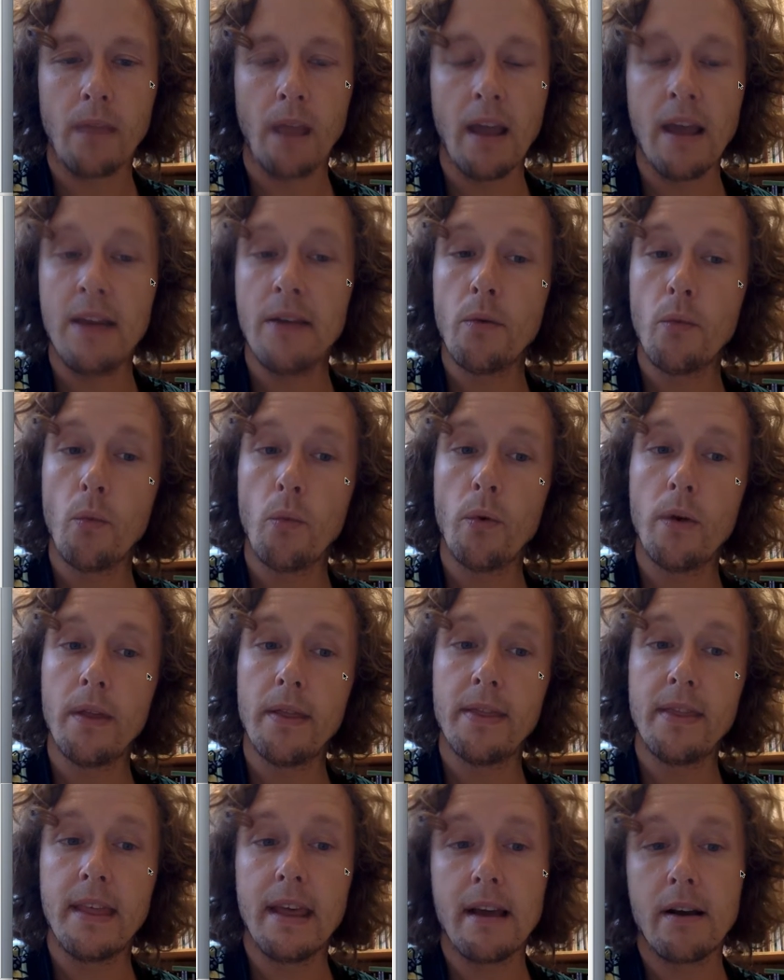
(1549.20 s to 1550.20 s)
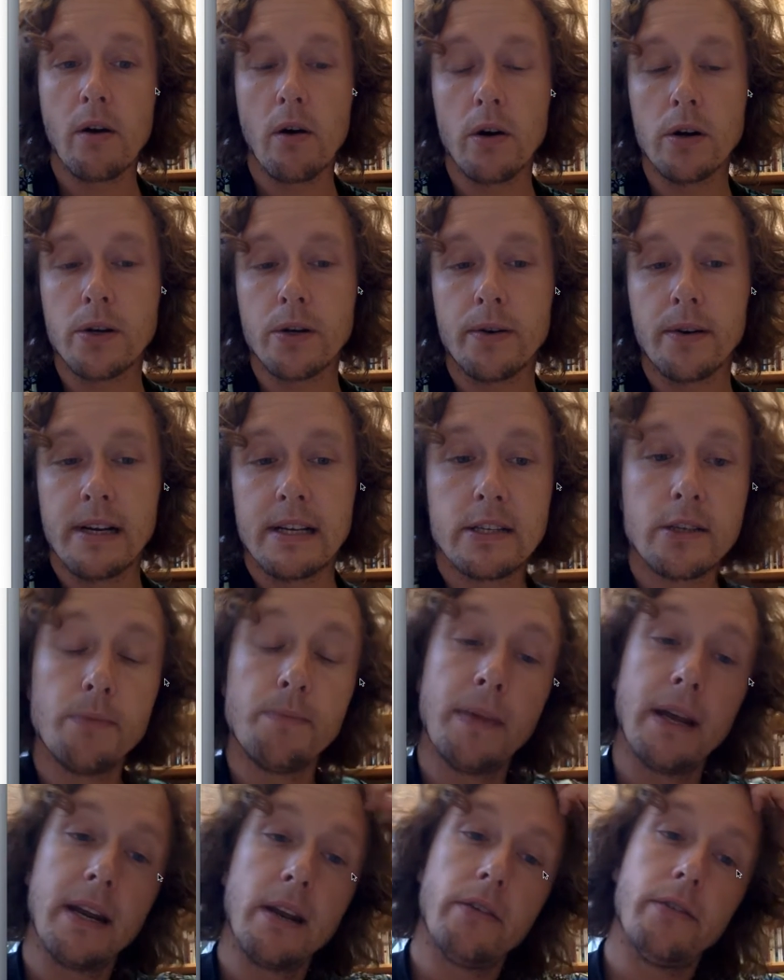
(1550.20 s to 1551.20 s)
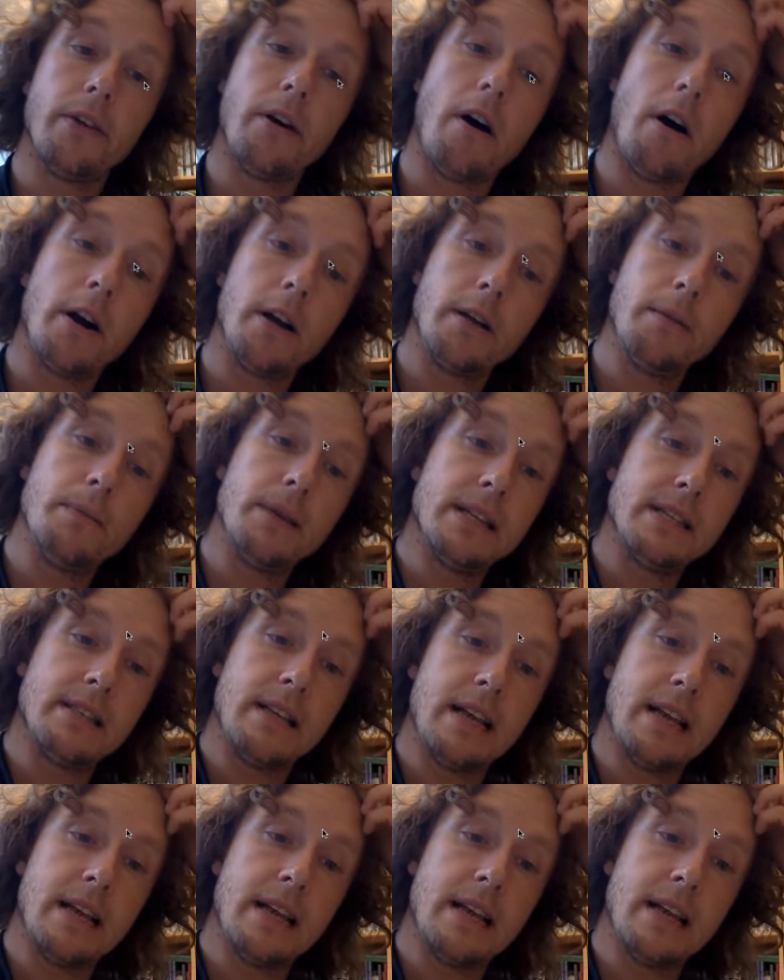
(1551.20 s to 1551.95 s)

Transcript: And contrary to many of the arguments